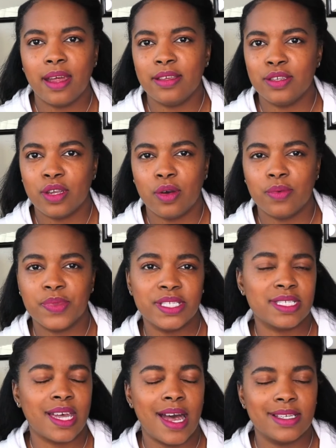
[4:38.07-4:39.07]

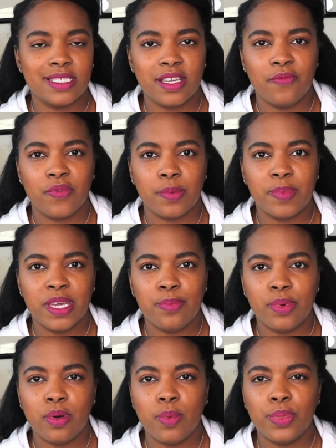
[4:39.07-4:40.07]
this content for
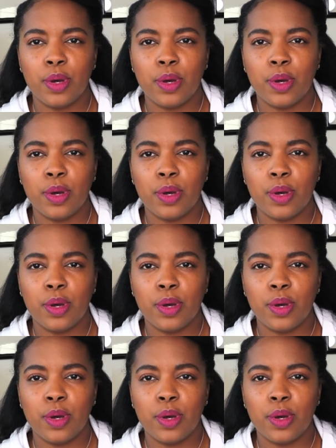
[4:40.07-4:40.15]
people,